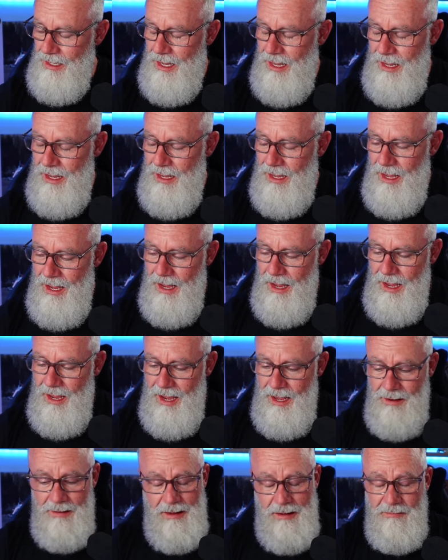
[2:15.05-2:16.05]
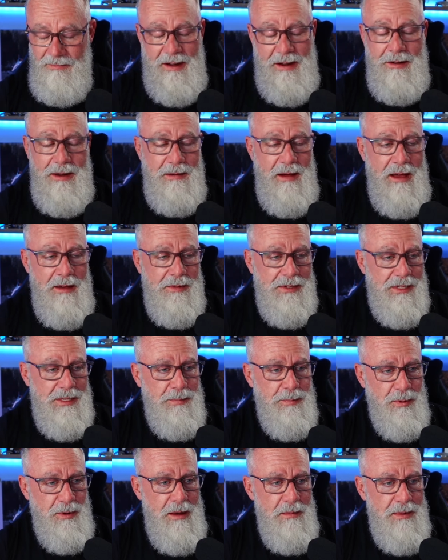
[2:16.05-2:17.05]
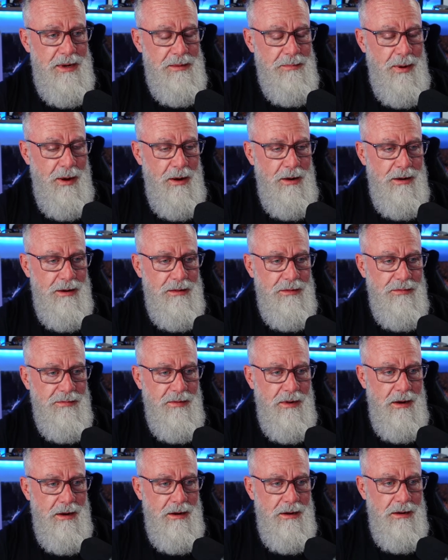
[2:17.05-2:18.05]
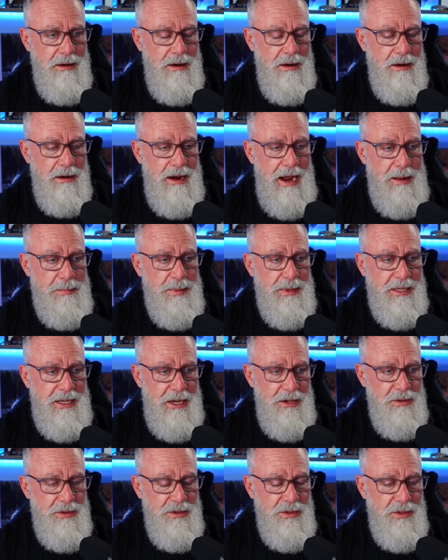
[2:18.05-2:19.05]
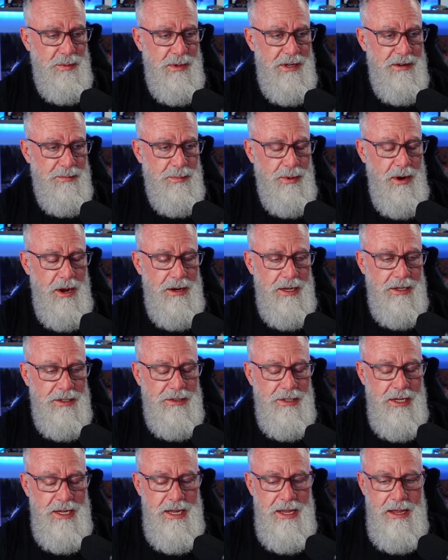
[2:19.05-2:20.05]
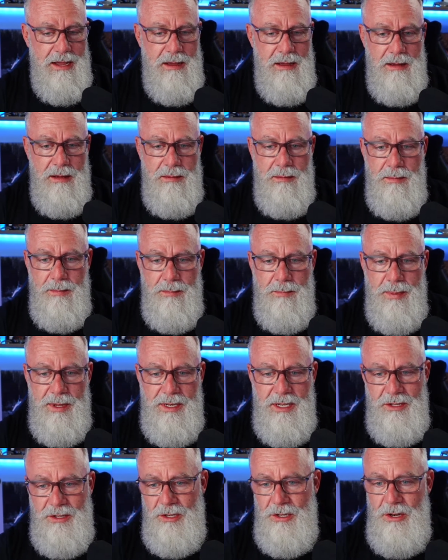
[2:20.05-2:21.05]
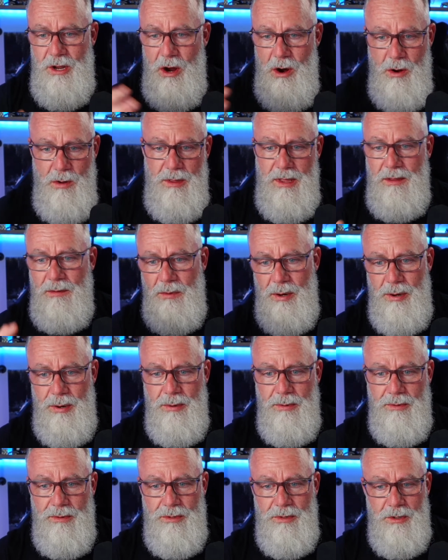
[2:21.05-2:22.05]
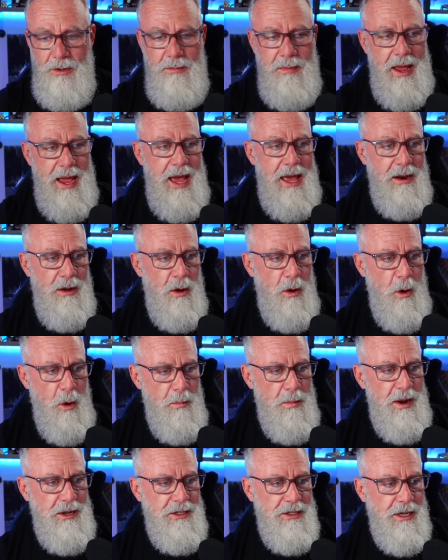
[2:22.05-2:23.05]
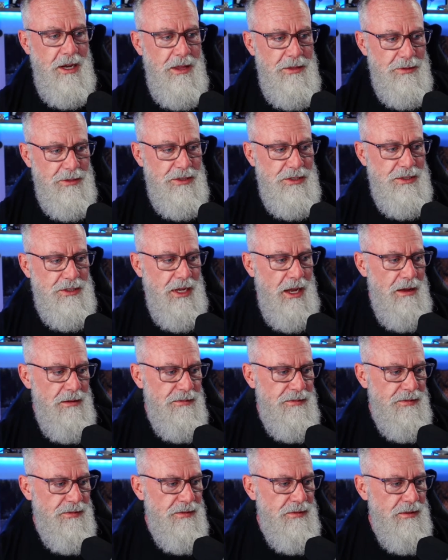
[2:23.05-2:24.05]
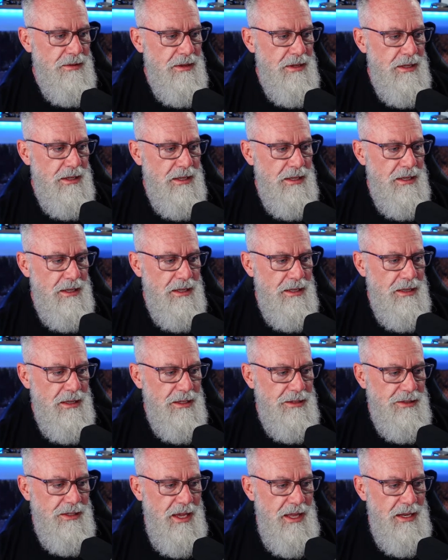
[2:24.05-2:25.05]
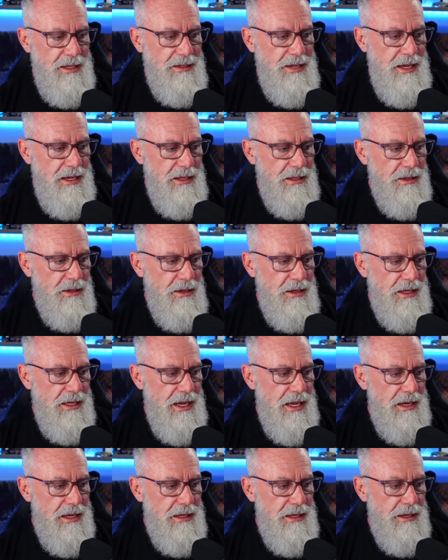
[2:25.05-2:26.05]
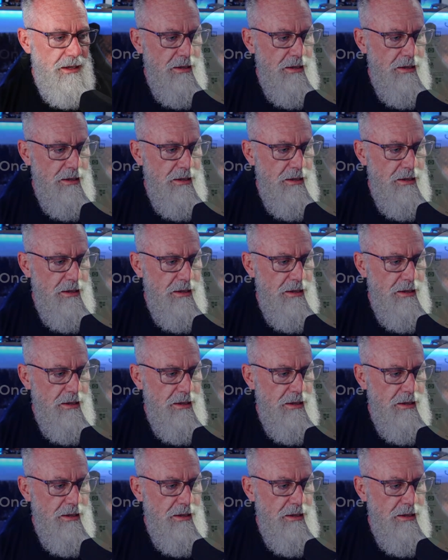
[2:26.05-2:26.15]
Uh, and very obviously prominent part of our, our application suite of products. But did you know that Zoom had a whole bunch of other stuff? Let's kind of take a look at it here.